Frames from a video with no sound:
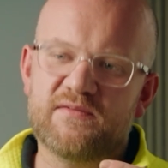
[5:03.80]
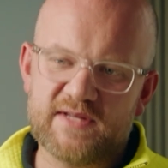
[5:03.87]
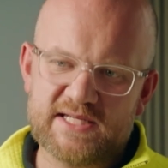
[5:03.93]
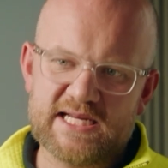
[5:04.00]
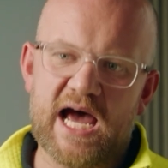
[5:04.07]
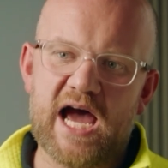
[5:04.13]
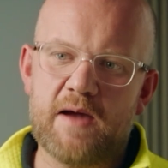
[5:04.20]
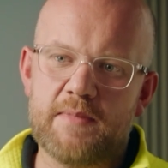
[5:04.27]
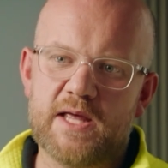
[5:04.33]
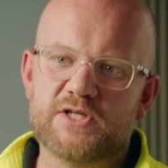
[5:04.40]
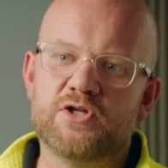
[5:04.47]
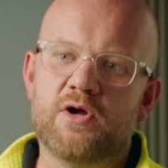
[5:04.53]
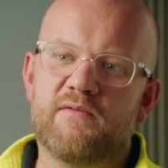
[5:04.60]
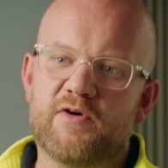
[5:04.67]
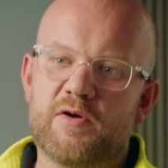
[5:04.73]
of the time
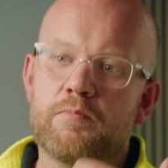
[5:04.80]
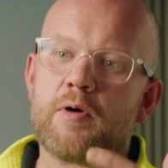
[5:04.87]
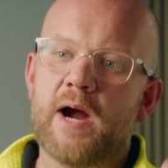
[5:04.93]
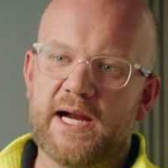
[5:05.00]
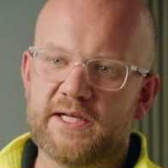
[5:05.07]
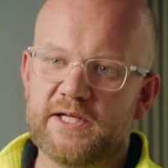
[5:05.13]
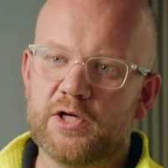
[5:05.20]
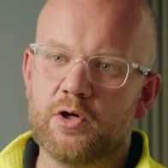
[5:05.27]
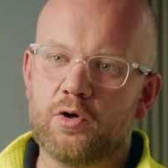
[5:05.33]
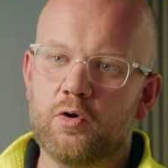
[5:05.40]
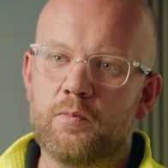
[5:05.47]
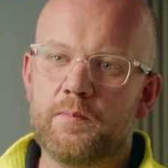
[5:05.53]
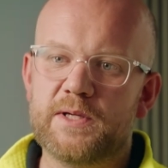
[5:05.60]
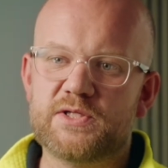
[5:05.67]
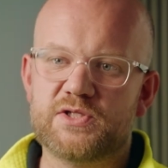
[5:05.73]
that's not very
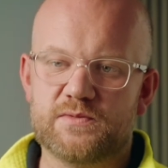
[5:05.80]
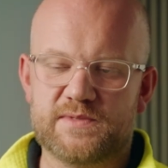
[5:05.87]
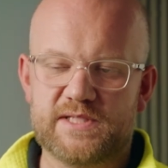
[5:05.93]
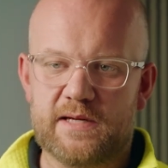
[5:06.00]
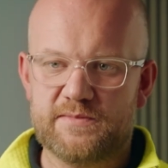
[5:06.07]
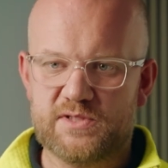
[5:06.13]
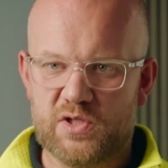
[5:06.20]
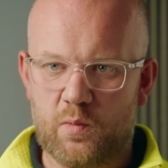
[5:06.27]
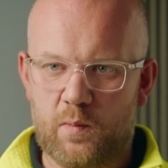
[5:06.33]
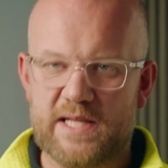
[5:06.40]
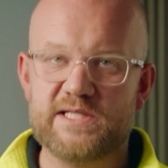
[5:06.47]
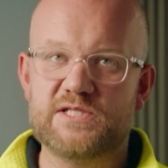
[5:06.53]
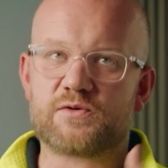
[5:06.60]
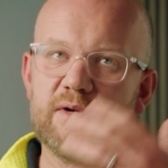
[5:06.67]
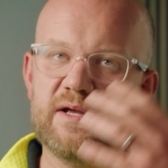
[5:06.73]
practical, because sometimes in the
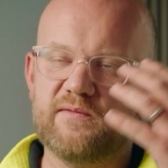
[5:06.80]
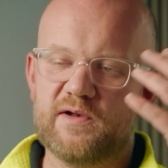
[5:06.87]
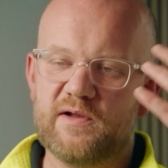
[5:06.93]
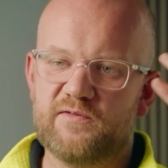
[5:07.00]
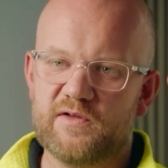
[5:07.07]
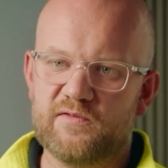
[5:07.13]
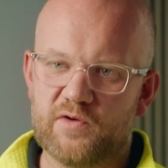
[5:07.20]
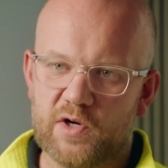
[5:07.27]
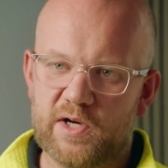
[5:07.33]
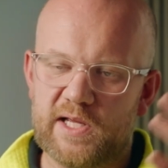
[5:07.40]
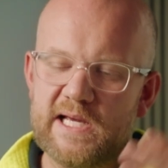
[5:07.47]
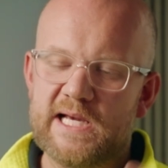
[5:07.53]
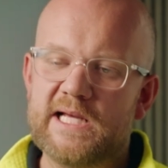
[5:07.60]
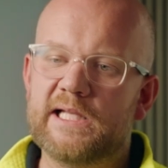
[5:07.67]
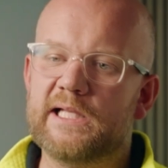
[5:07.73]
winter, even if you've got
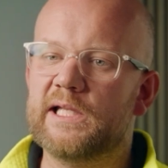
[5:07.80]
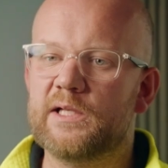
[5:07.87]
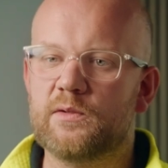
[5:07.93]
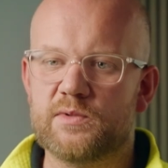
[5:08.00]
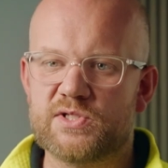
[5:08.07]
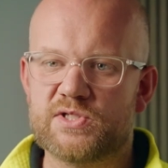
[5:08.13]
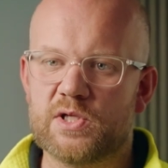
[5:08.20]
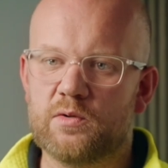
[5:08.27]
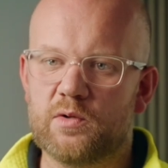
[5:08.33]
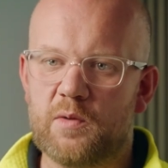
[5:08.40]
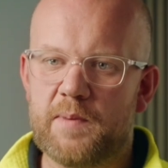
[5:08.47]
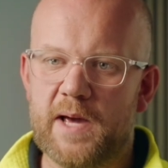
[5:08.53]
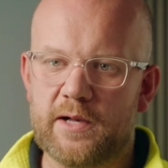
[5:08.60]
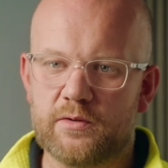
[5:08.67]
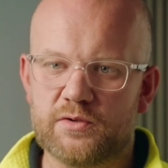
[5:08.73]
it linked with solar
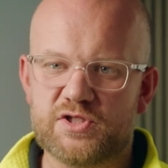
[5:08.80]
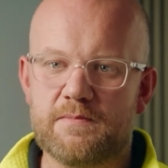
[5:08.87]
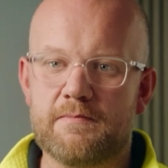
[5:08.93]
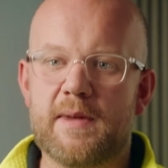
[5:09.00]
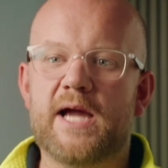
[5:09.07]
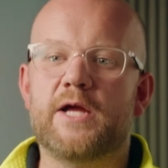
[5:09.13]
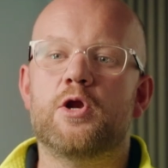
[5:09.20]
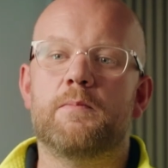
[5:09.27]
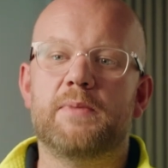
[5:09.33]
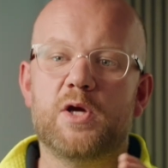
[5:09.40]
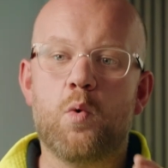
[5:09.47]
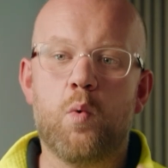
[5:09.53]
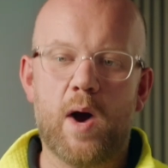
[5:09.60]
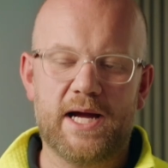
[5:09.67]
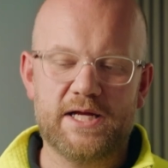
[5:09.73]
panels, you might not be
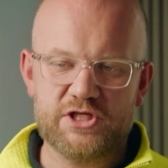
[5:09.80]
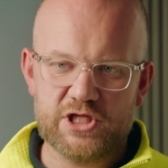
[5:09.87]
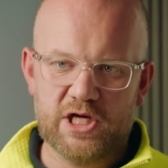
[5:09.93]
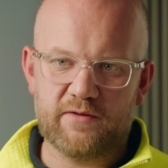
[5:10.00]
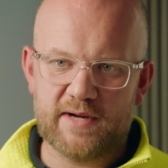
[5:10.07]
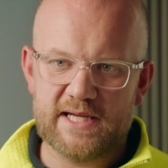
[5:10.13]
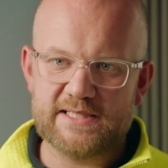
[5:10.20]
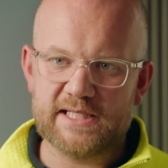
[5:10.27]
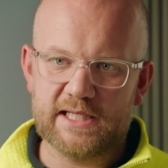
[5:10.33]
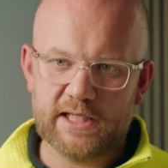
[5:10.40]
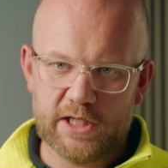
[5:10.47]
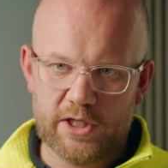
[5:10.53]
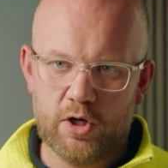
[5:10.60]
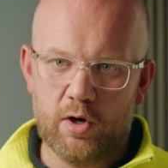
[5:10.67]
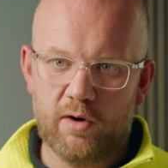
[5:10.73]
quite generating
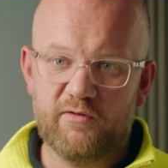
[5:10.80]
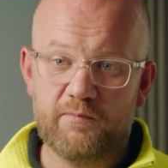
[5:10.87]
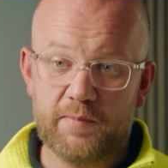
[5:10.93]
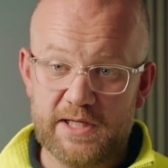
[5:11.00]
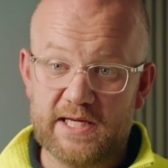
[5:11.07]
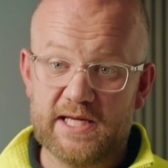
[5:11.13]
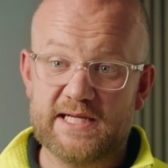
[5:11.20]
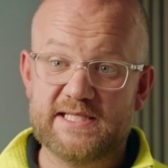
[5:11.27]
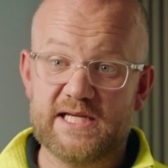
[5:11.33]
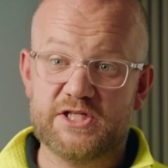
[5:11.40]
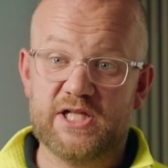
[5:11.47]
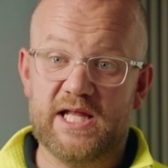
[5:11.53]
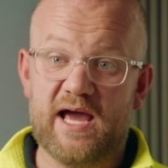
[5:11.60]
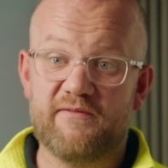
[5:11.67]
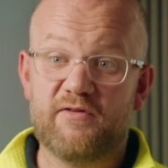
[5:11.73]
enough. But you can
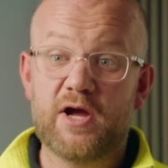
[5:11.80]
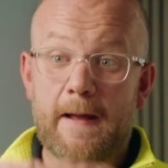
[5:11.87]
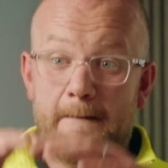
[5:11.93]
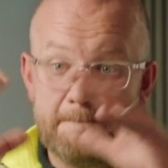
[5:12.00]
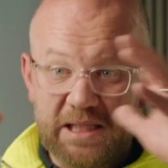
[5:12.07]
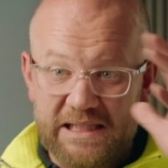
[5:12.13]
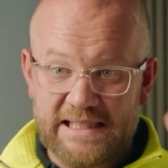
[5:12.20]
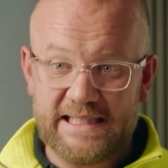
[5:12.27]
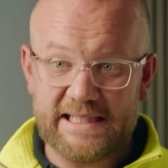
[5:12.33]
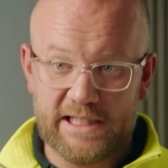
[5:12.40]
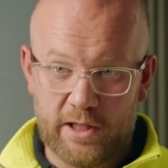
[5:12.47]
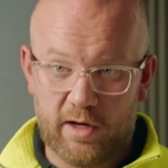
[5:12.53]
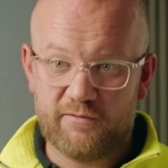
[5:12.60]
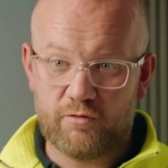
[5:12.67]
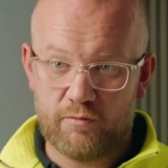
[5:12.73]
essentially have
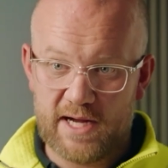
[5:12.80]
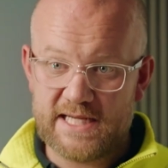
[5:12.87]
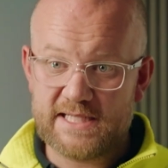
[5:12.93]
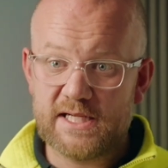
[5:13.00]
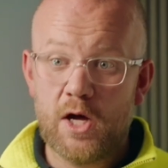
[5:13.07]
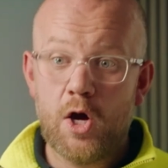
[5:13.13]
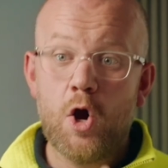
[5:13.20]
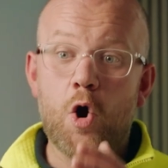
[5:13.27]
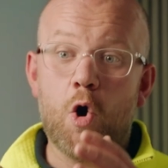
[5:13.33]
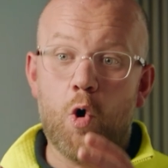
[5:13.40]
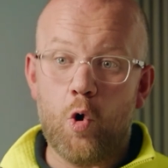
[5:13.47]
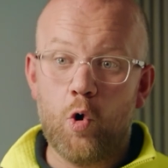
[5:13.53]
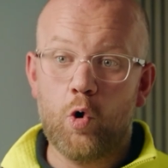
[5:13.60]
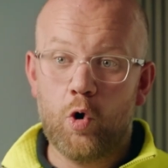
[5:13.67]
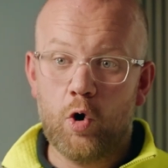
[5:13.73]
completely off-grid,
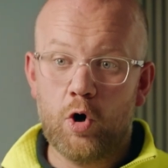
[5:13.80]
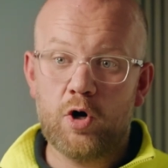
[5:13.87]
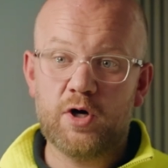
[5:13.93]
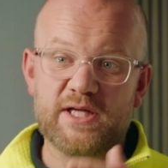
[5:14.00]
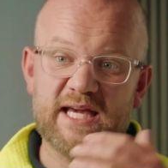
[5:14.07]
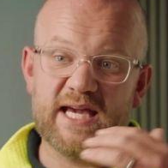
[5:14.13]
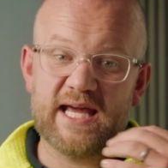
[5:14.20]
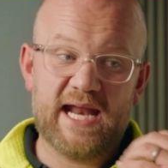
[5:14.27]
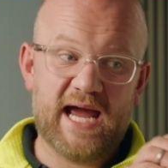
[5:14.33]
or you can